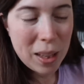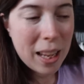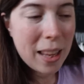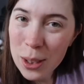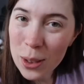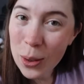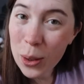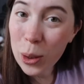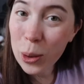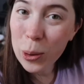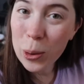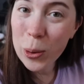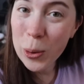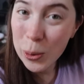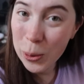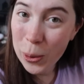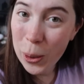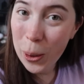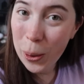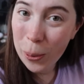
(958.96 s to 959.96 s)
This little
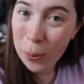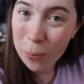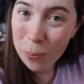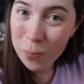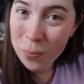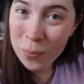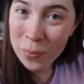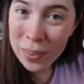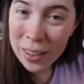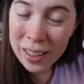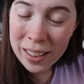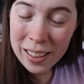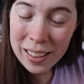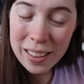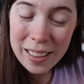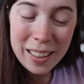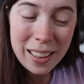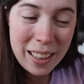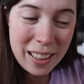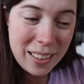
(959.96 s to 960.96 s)
old gnome
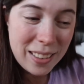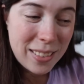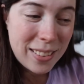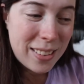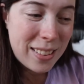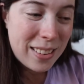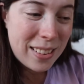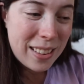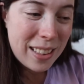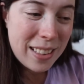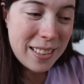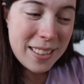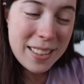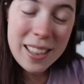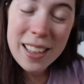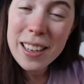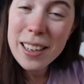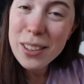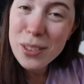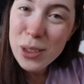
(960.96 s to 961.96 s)
is
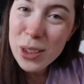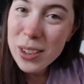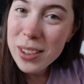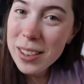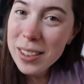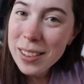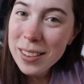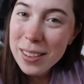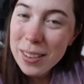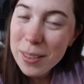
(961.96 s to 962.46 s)
gonna just